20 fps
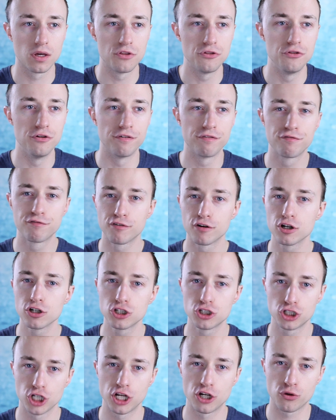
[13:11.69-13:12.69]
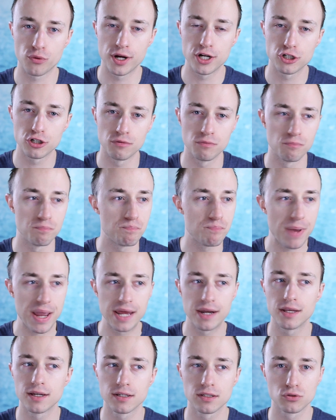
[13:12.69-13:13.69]
the first generation
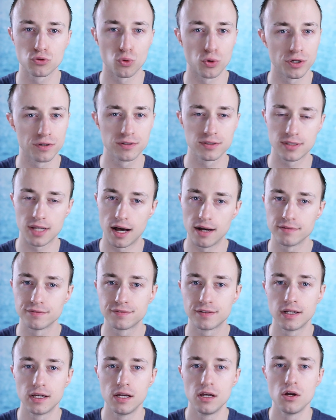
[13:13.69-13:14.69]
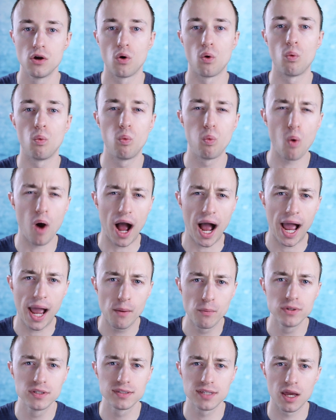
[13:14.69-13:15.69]
beta sort of stuff. I
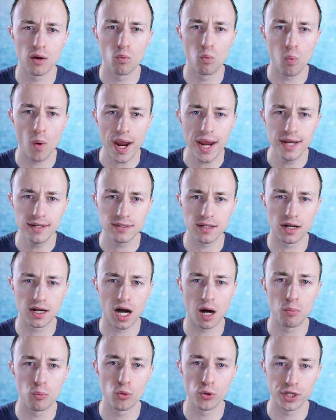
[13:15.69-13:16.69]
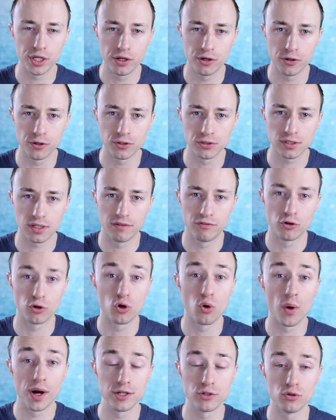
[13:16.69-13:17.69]
would say wait a couple years if you're
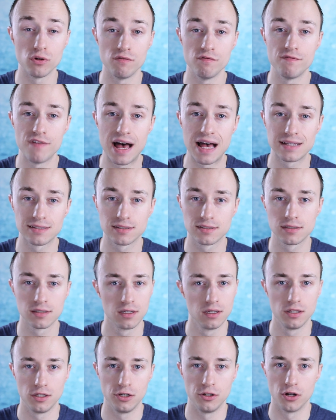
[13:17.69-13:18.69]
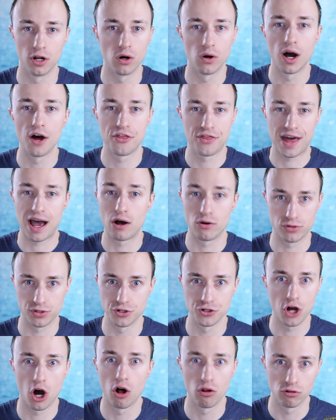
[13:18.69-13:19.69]
going to invest,
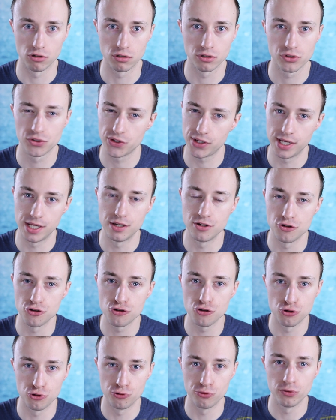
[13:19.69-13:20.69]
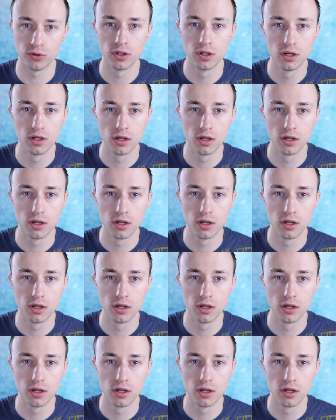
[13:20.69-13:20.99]
$1,000 into